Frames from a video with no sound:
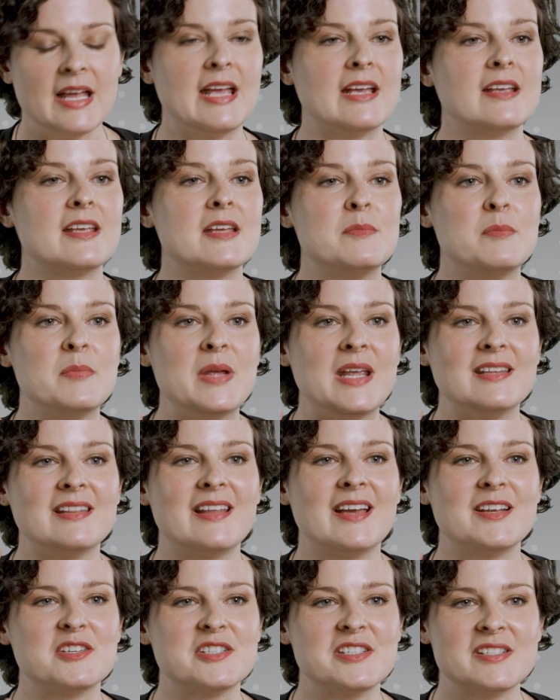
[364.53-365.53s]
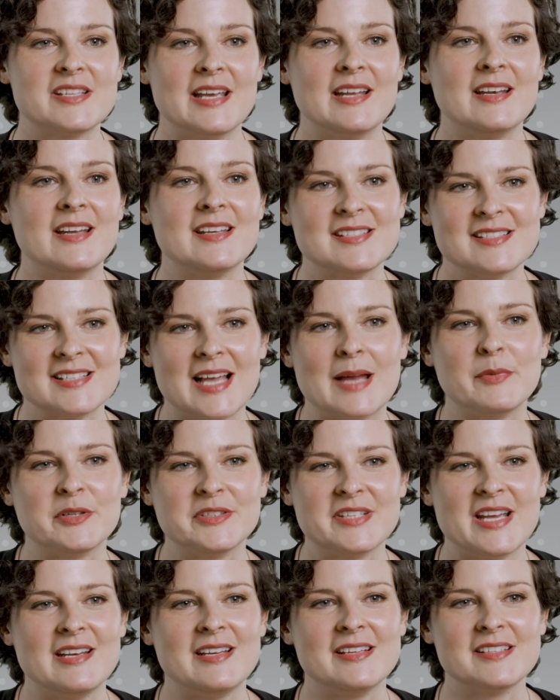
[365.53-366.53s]
It can mean that your skin is
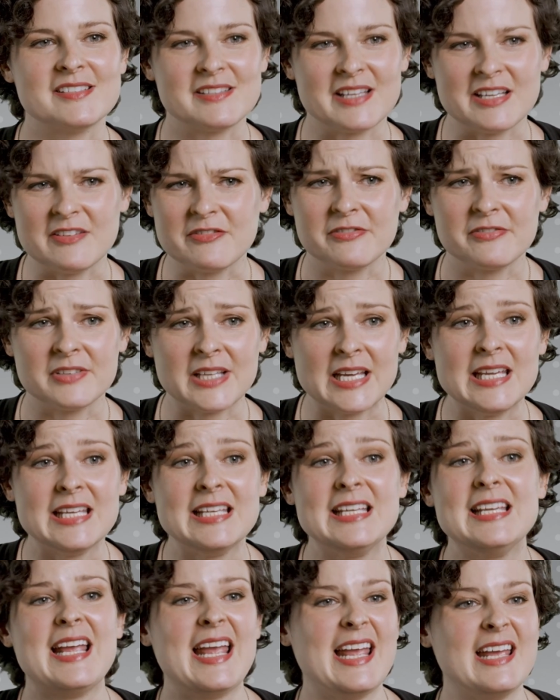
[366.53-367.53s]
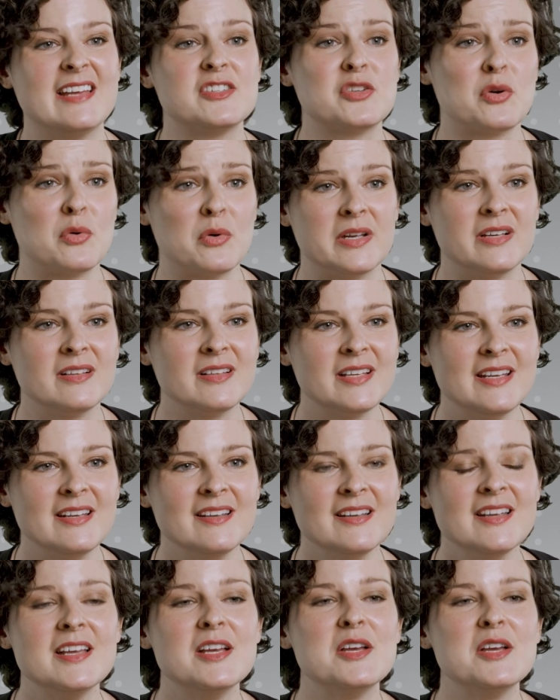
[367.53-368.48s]
simultaneously flaky and oily,